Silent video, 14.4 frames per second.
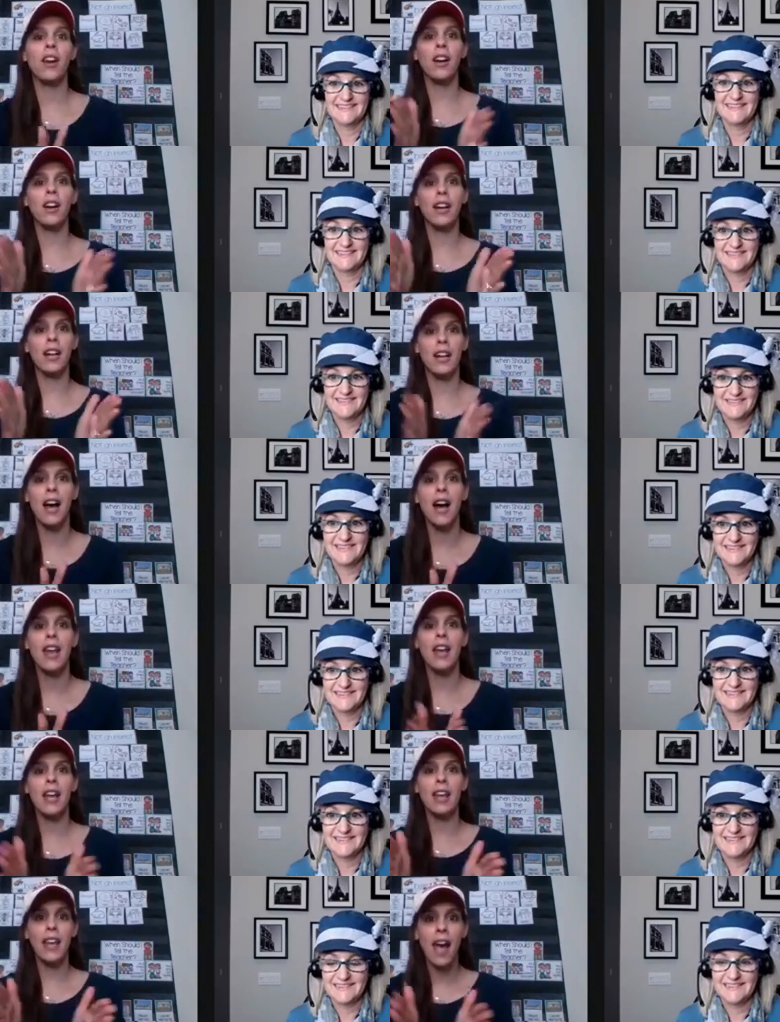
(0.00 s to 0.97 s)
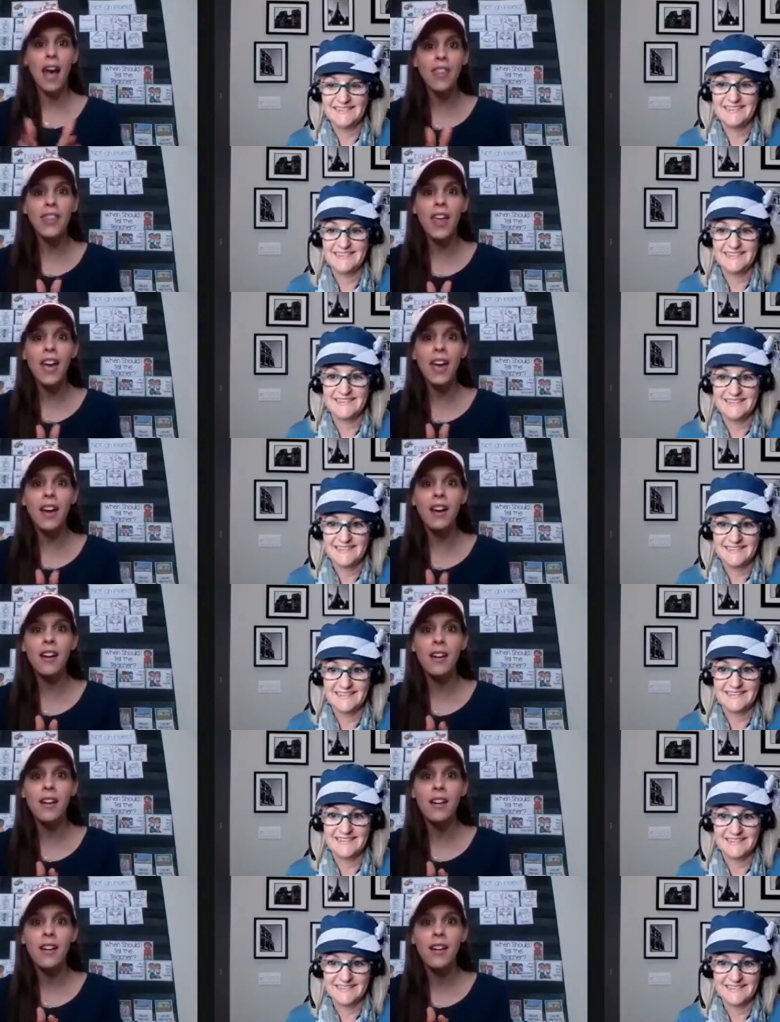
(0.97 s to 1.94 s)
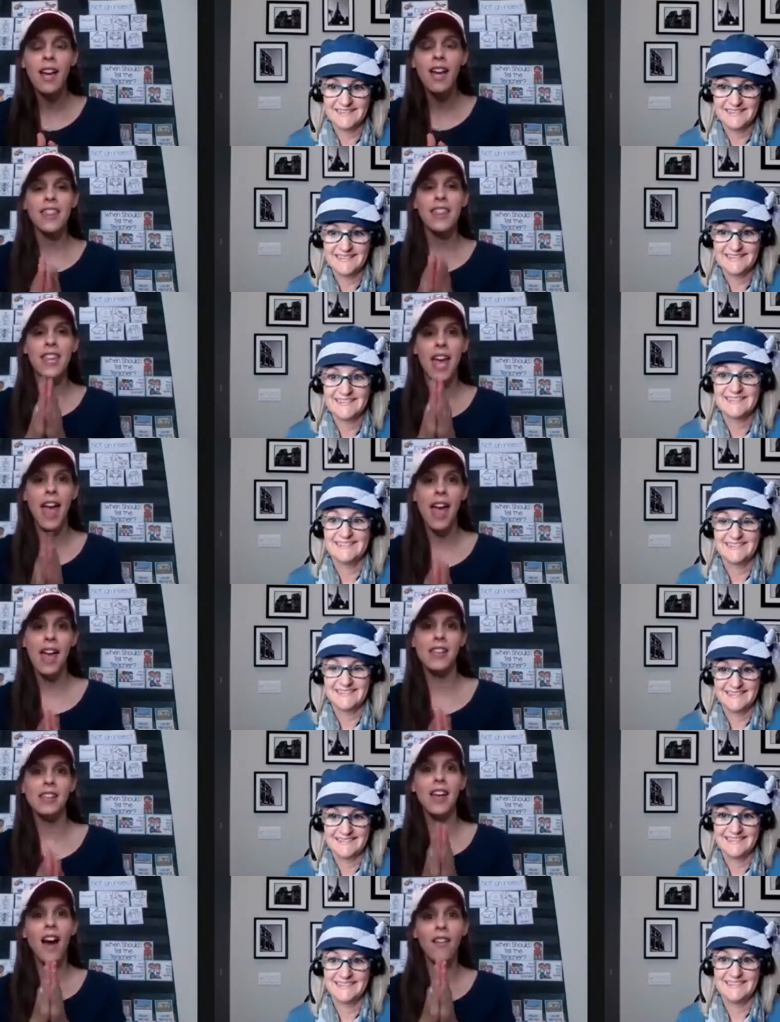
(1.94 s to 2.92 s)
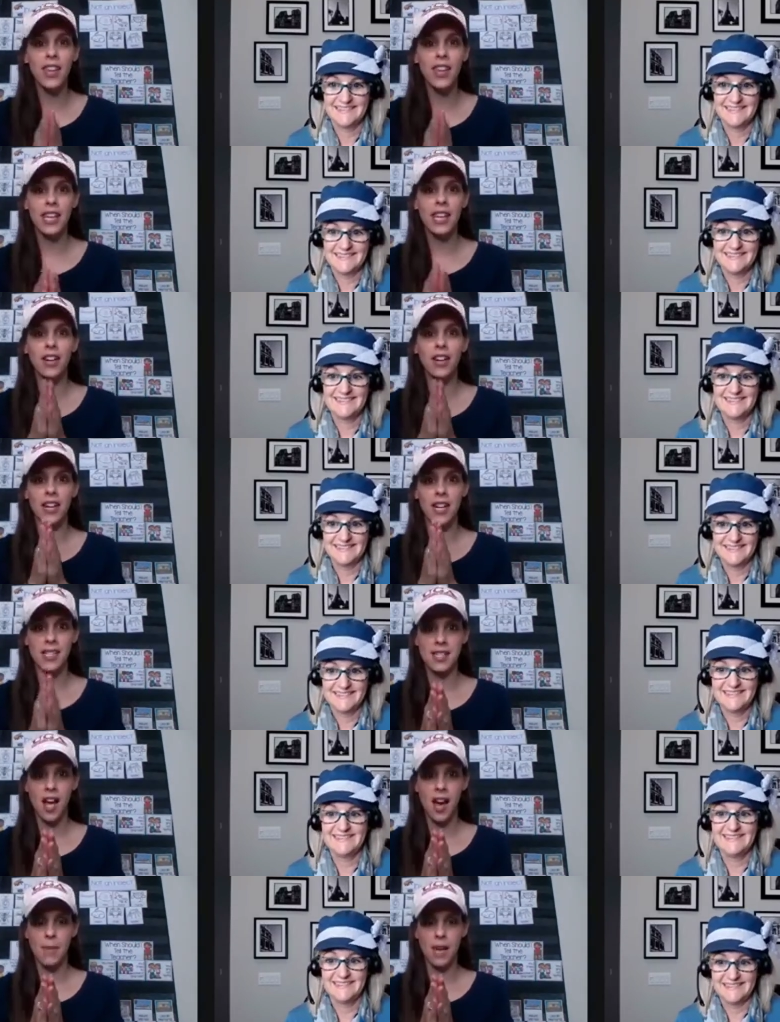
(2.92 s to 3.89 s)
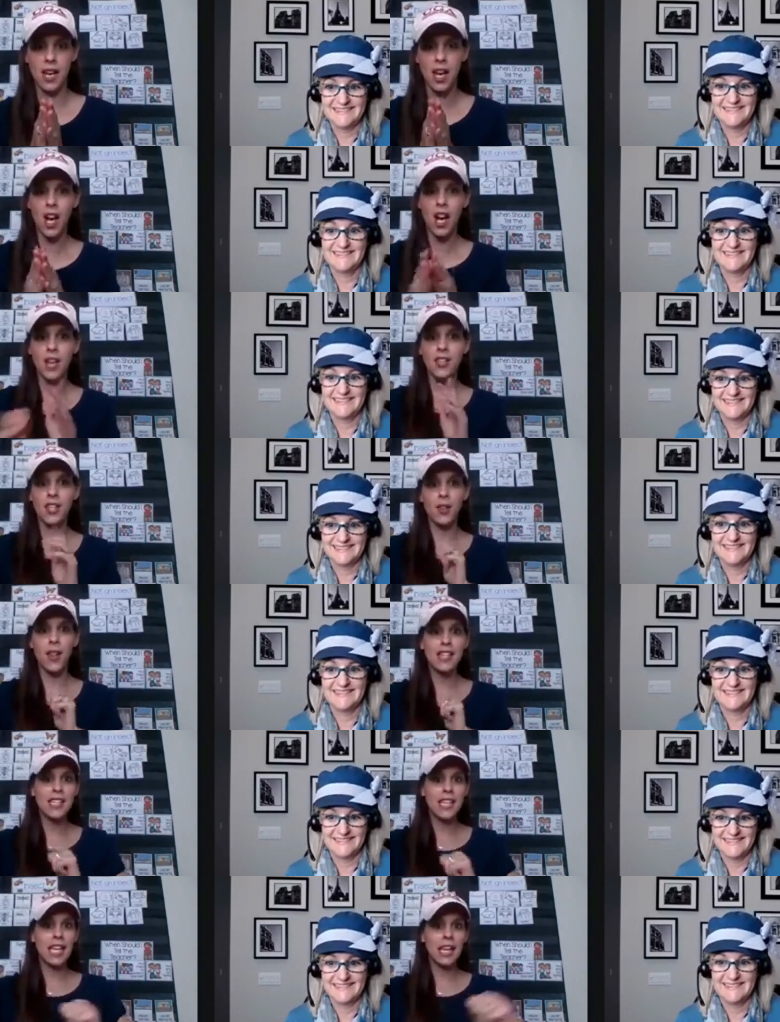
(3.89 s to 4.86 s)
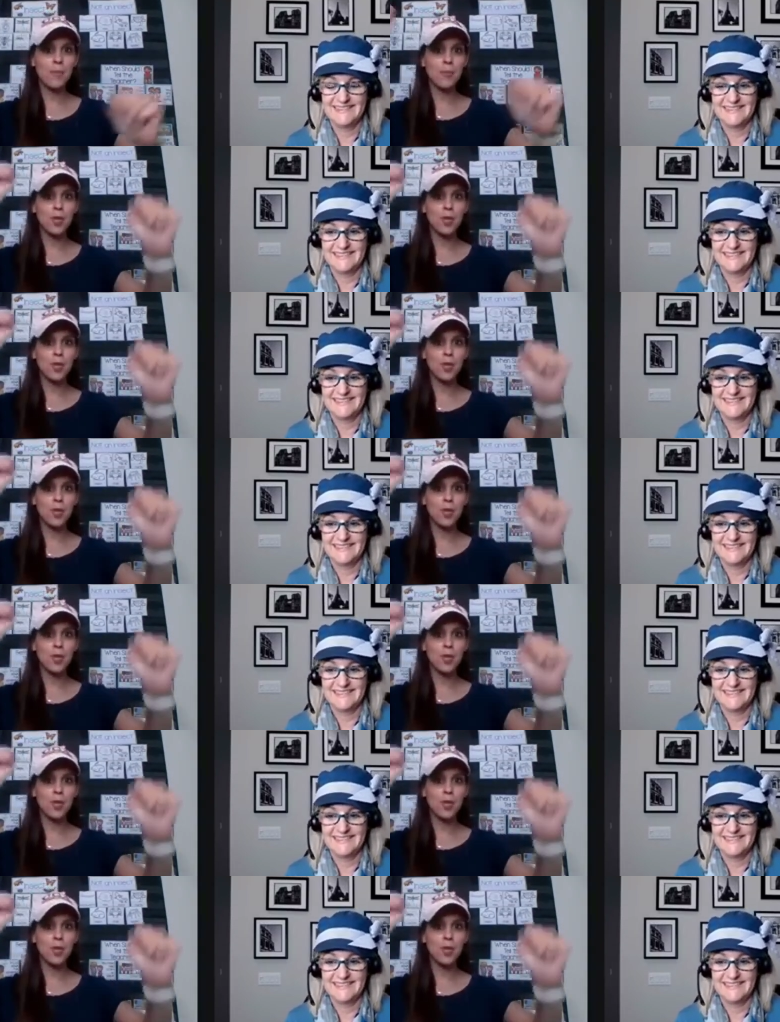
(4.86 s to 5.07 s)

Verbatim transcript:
Speaker 1: We're going to get there. The end of the year is coming. So, let's